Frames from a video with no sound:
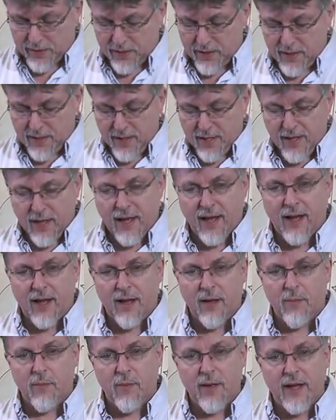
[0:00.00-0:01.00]
one,
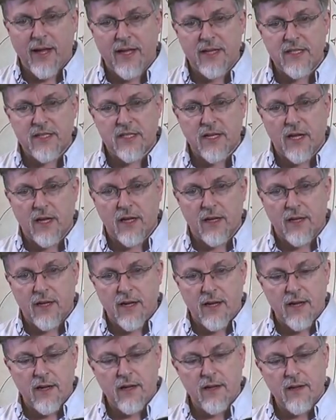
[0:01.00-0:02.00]
um, is
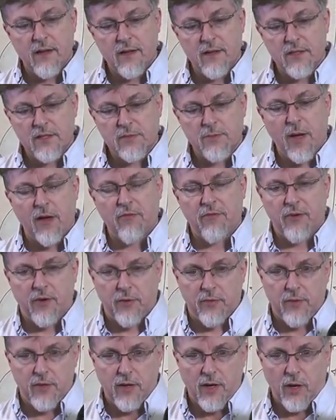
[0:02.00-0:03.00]
a
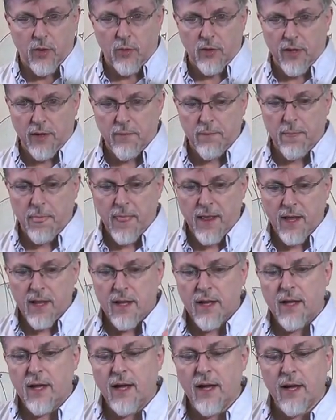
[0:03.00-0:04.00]
smartphone holder.
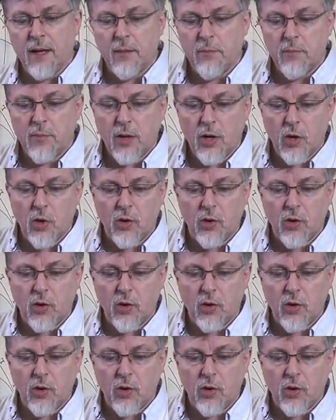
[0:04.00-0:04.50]
Um,